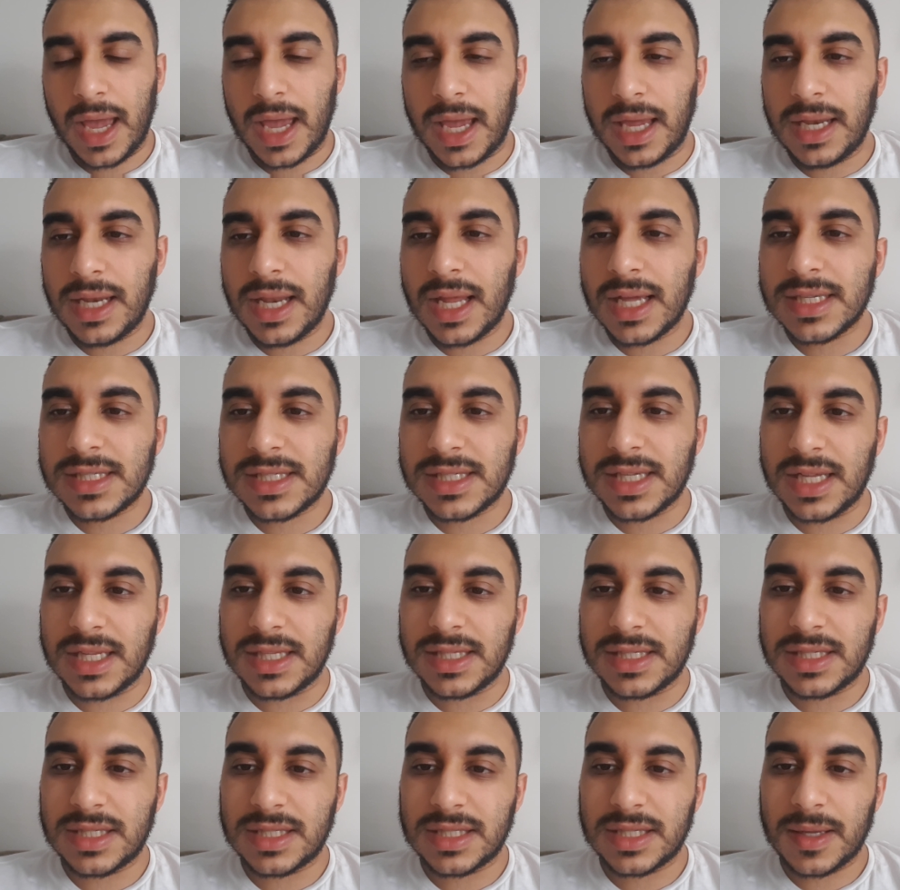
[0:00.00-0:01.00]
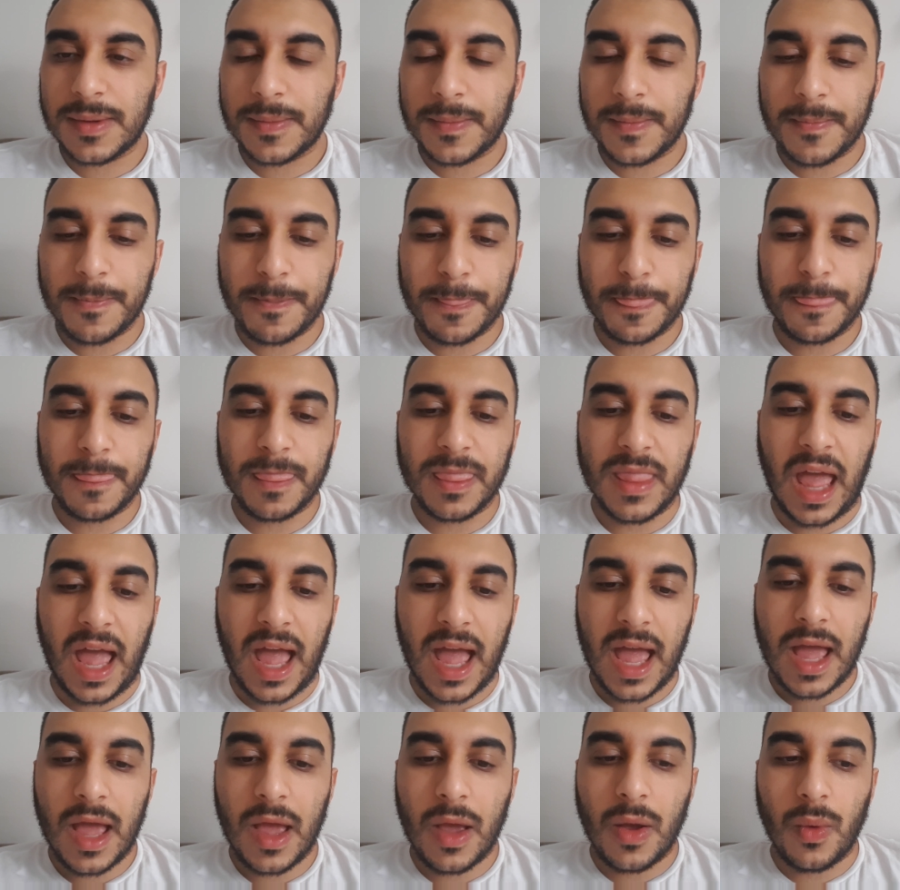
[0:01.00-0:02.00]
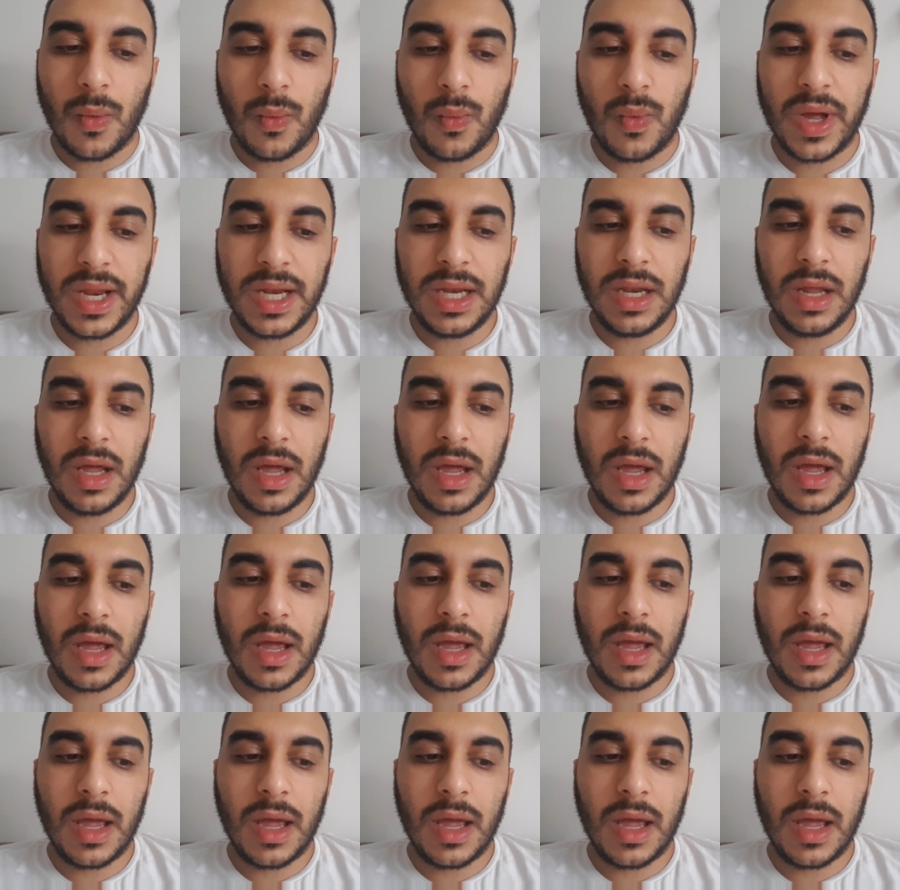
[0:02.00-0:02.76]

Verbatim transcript: In that sense that when,